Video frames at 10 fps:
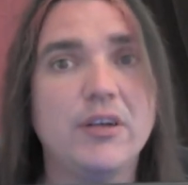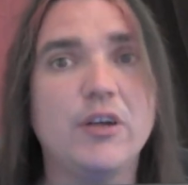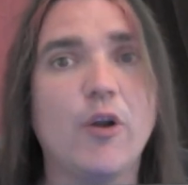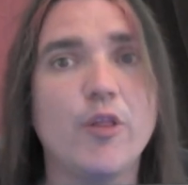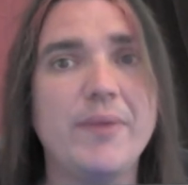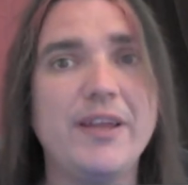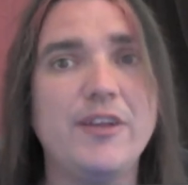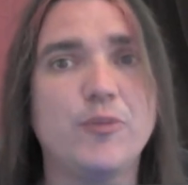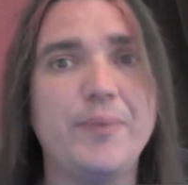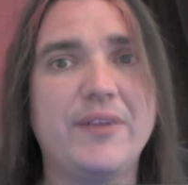Go to
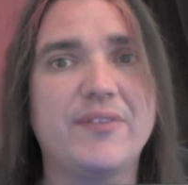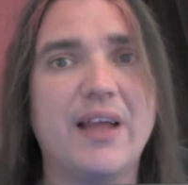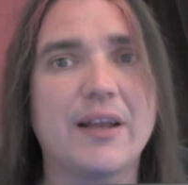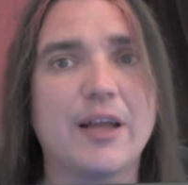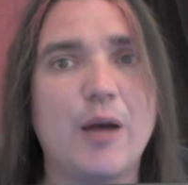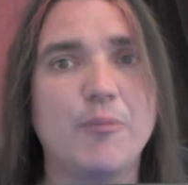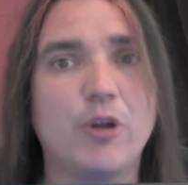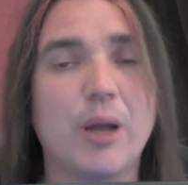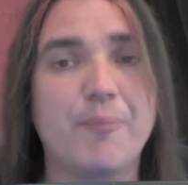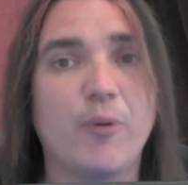themediaspeaks.com,
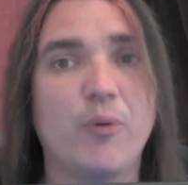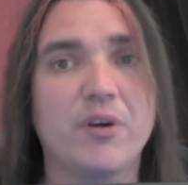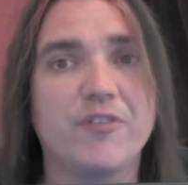look up the work